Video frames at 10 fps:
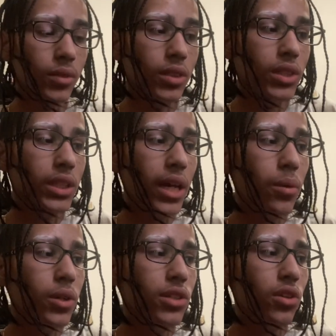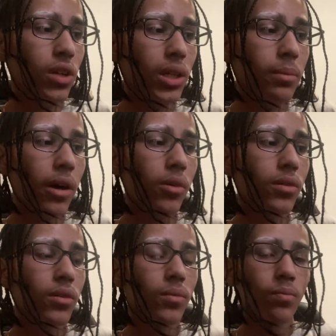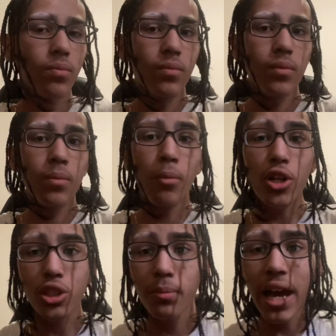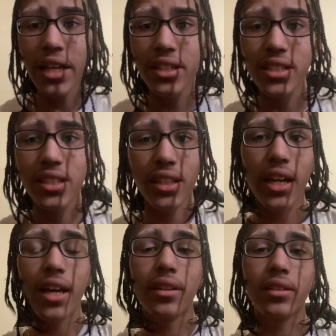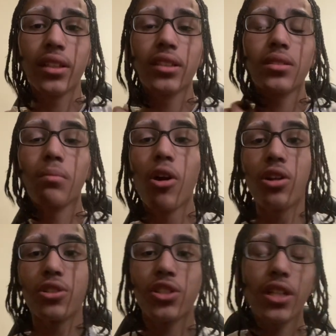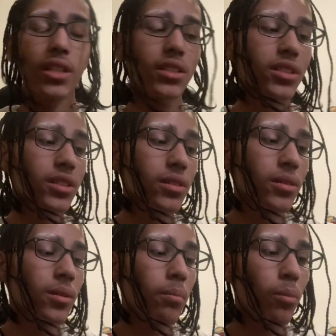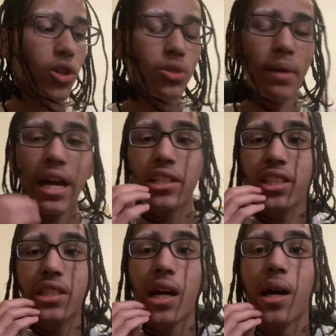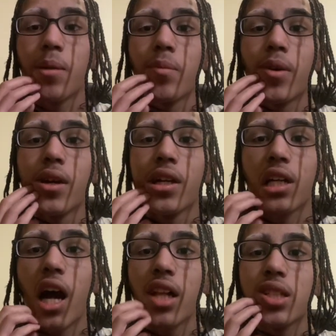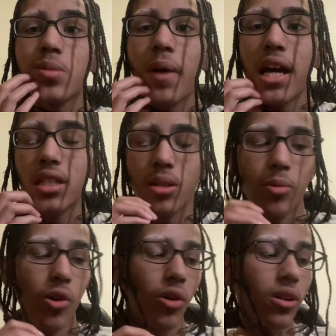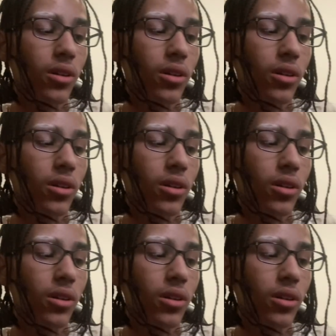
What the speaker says: today we're talking about March Madness again, because it's March and it's March Madness time, college basketball,